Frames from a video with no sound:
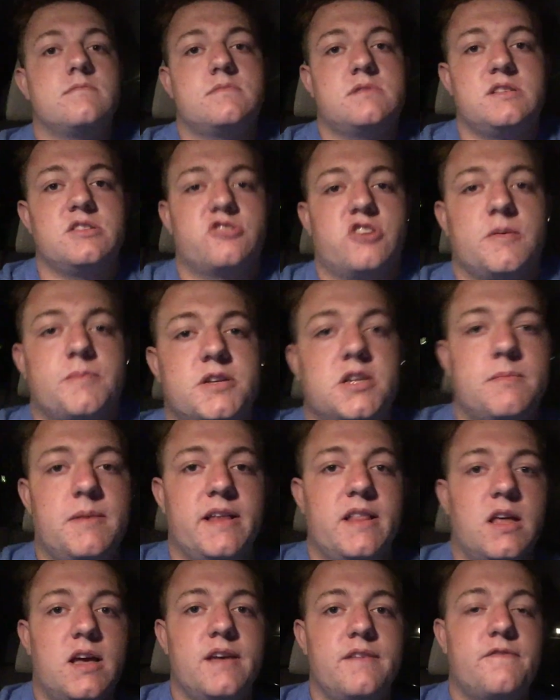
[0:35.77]
Description of my
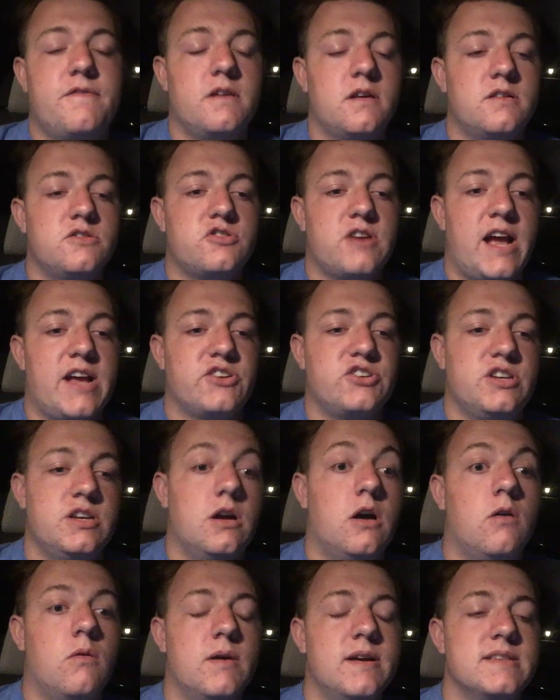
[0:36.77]
life, trashy
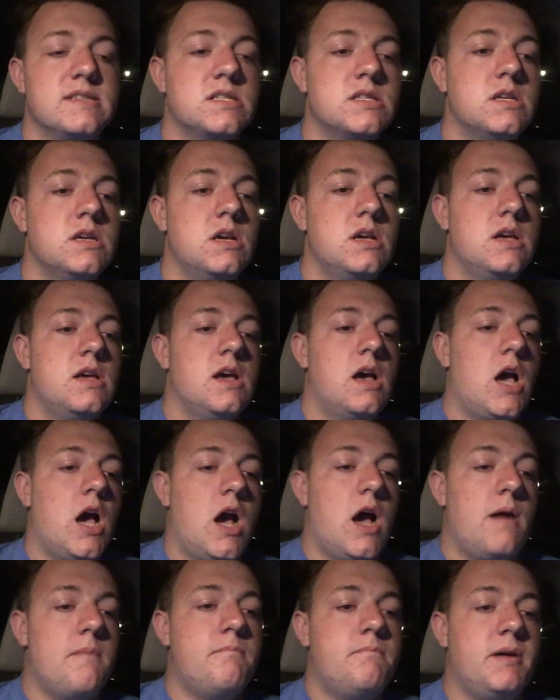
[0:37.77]
always.
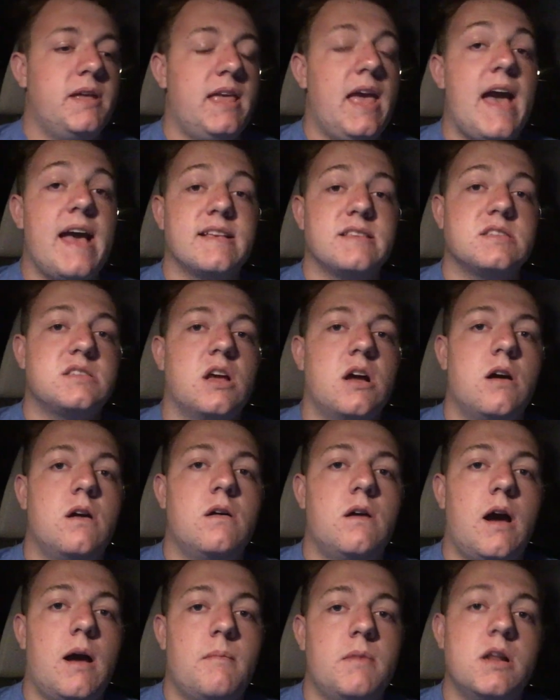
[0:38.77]
But yeah,
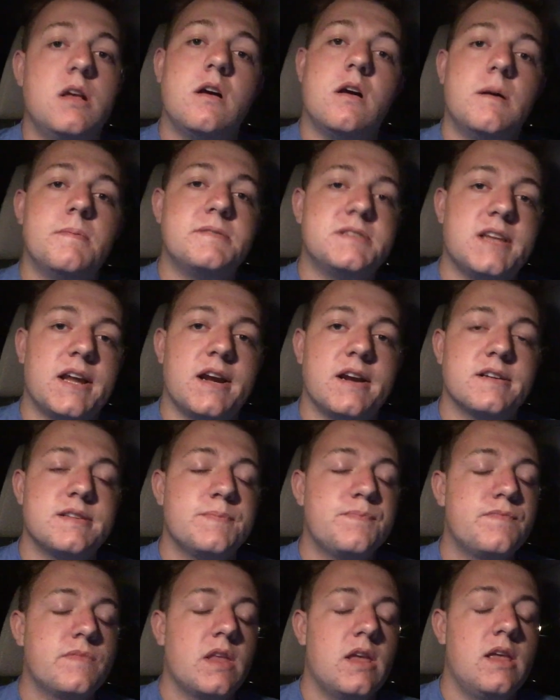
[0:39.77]
so I'm gonna go upstairs.
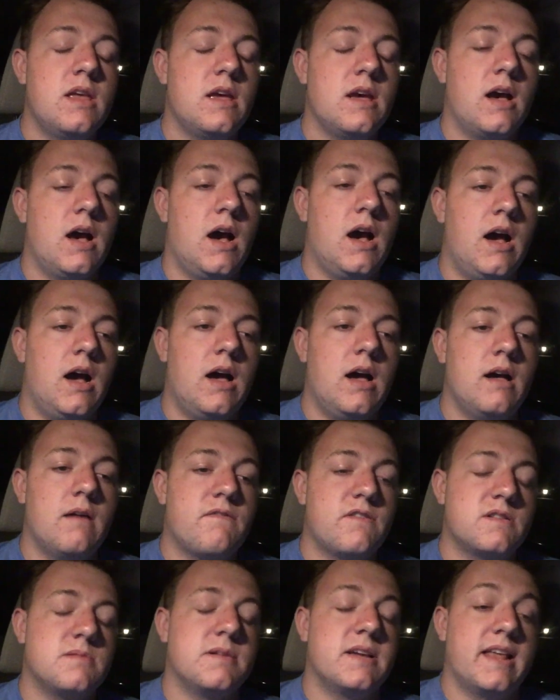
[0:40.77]
First I'm
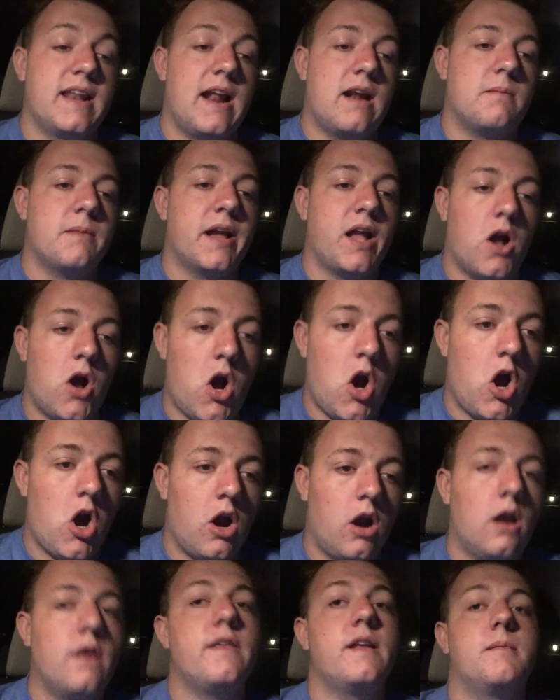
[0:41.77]
gonna get out of my
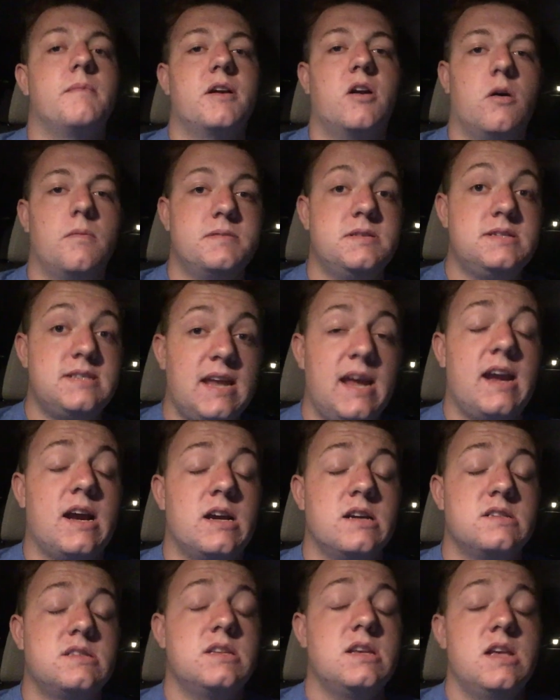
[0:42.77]
car, then I'm gonna go
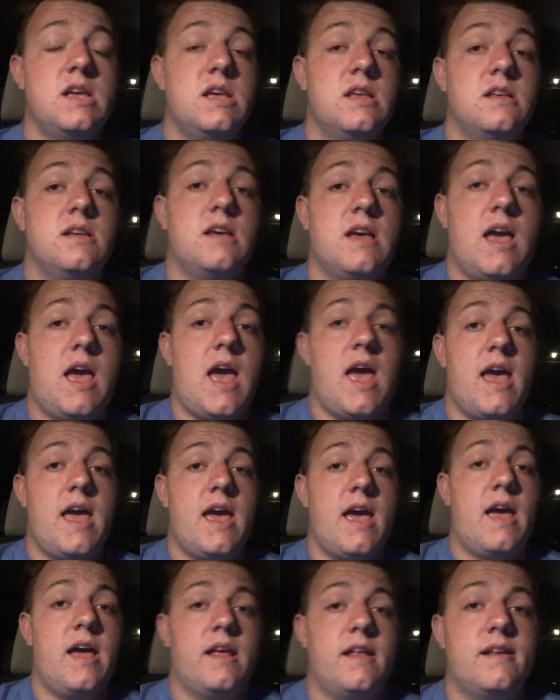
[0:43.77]
upstairs
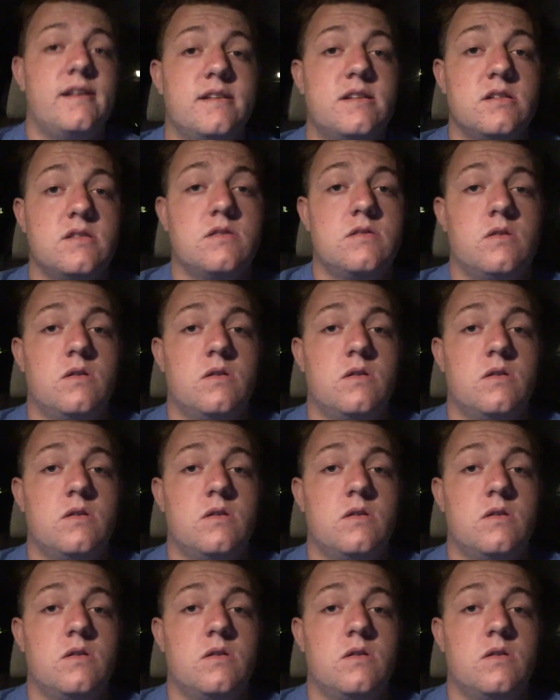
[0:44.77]
and